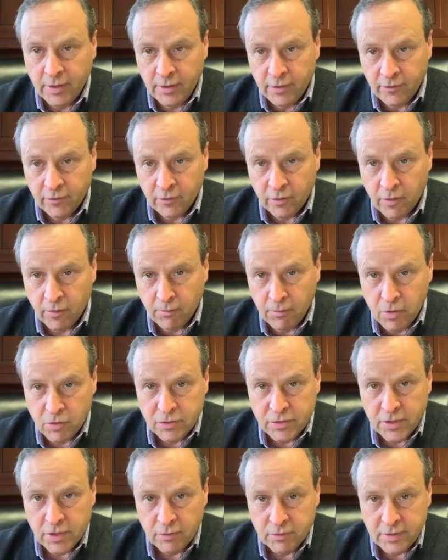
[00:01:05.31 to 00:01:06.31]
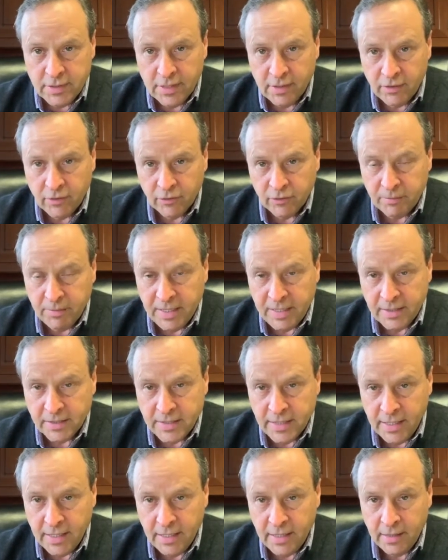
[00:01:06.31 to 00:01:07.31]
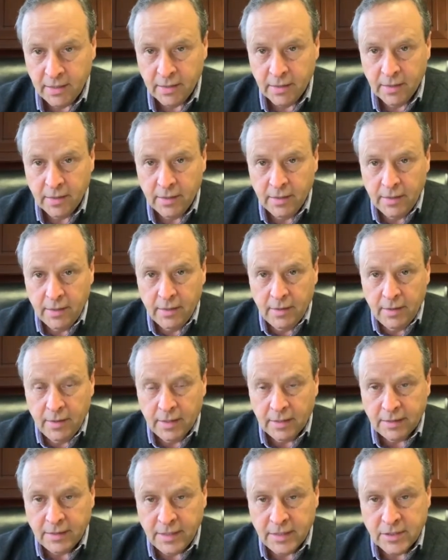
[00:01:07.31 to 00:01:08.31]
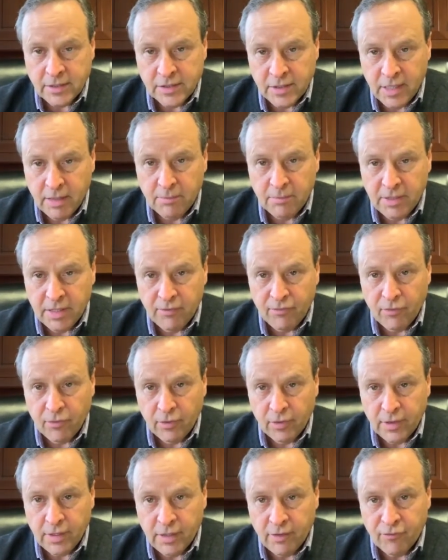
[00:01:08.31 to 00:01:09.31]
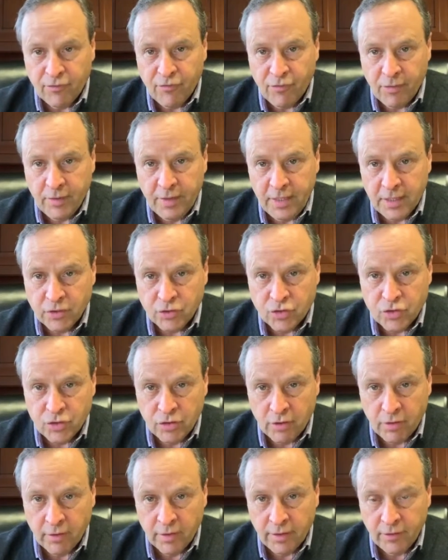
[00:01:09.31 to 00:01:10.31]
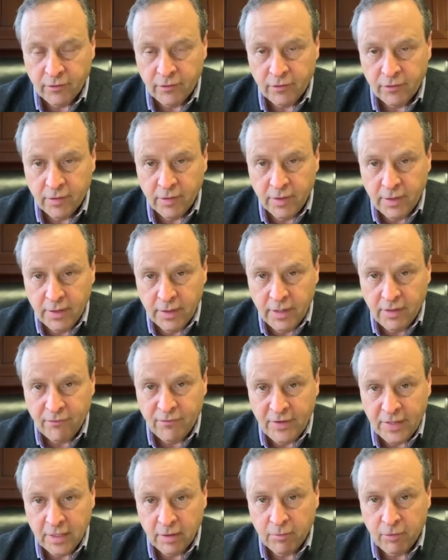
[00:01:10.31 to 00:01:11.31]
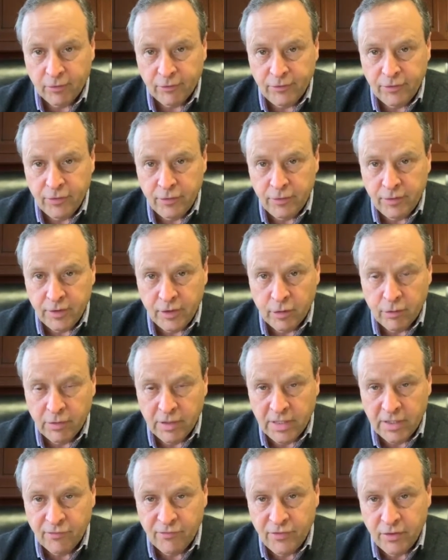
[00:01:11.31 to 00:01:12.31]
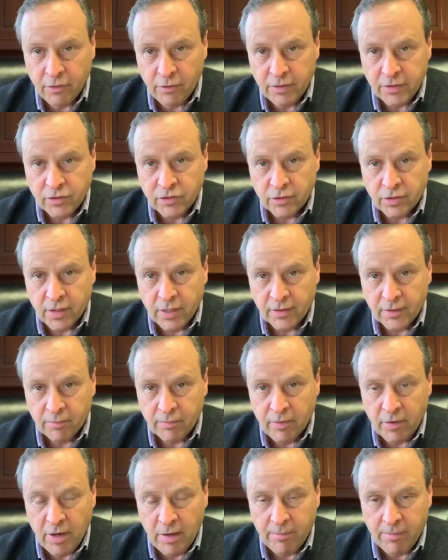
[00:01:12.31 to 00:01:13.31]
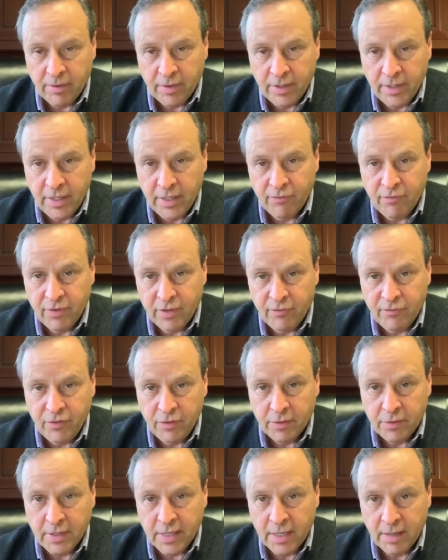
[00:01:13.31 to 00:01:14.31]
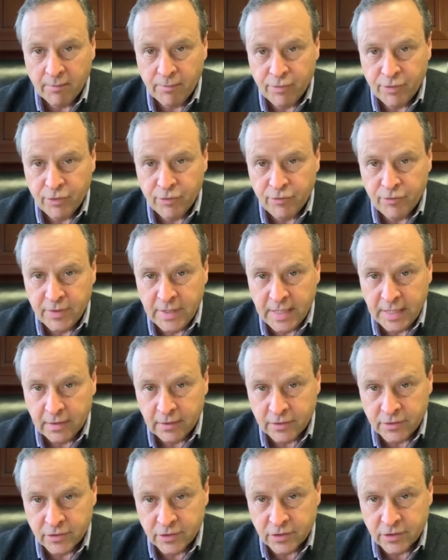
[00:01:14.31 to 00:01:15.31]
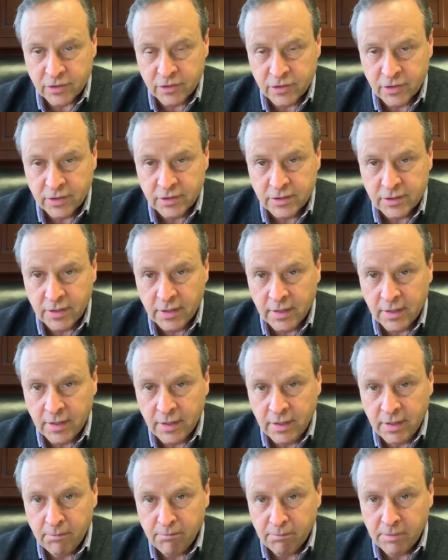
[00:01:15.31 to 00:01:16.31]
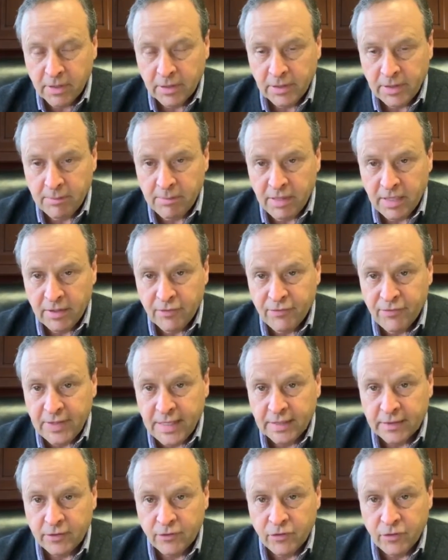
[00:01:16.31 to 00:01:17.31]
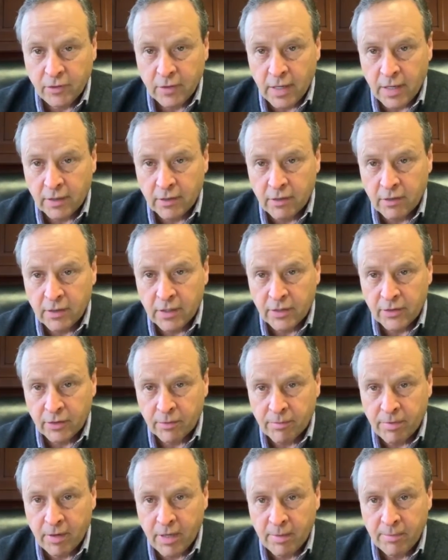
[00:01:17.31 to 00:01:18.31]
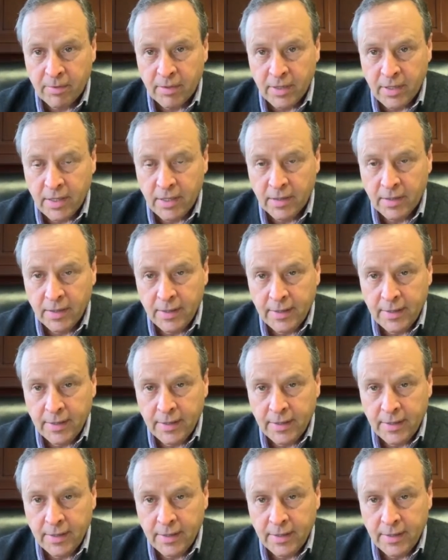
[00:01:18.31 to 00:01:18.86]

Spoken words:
So most hotels maintain at least some level of free insurance available to you if you're injured on the property, even if you can't prove negligence, just merely by the fact that you got hurt on their property.